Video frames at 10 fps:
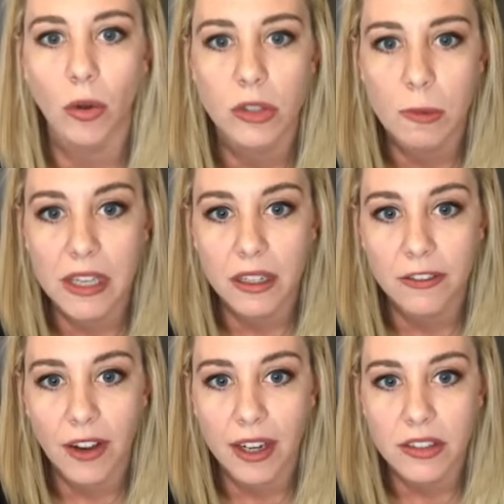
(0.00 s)
Oh,
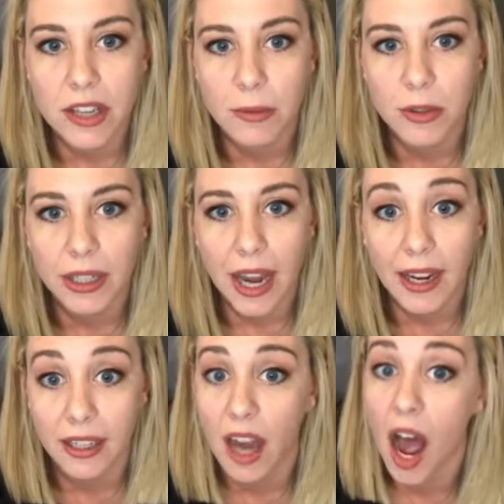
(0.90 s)
speaking of finals, I'm doing
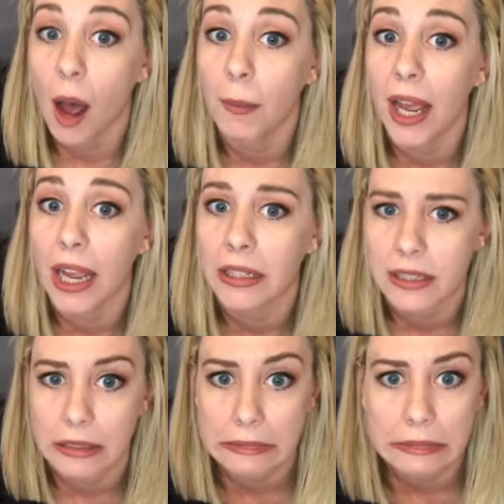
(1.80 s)

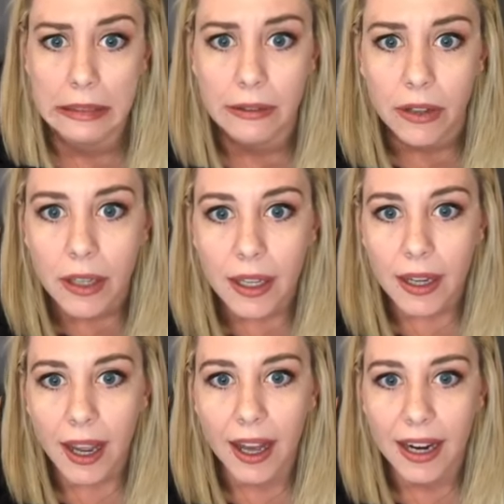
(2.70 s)
economics. Ooh,
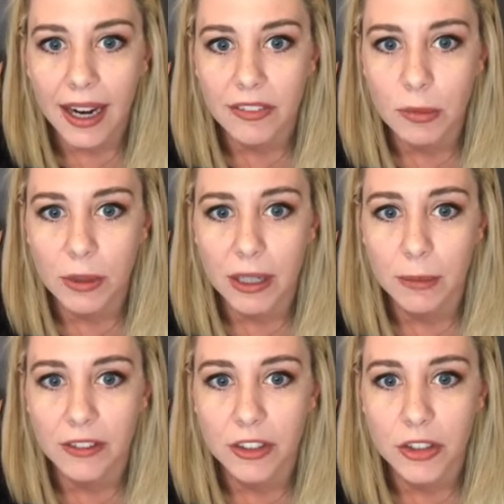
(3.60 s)
and I have to
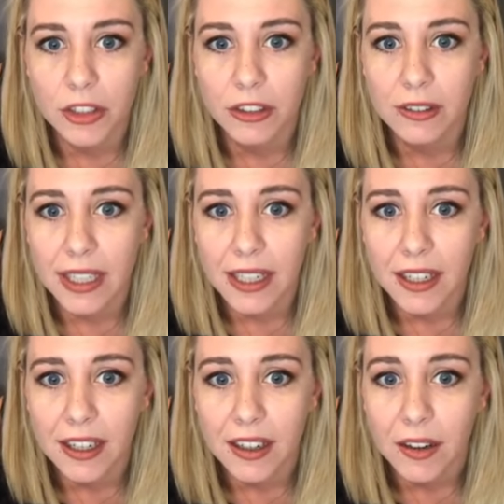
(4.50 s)
plan my future
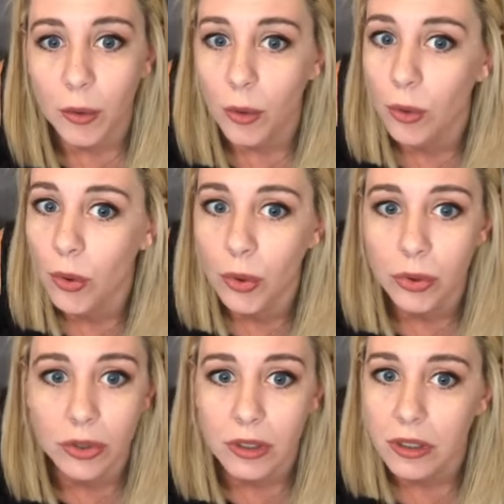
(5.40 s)
career.
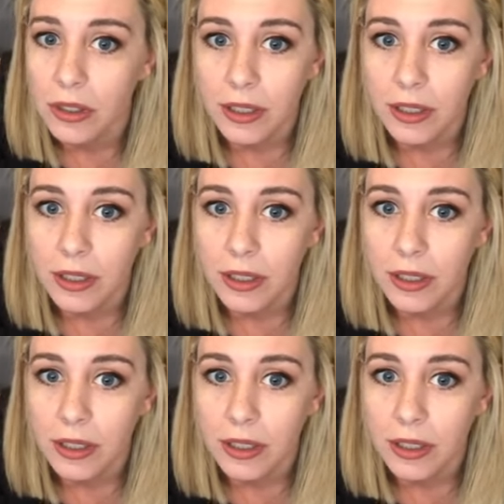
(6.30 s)
Oof.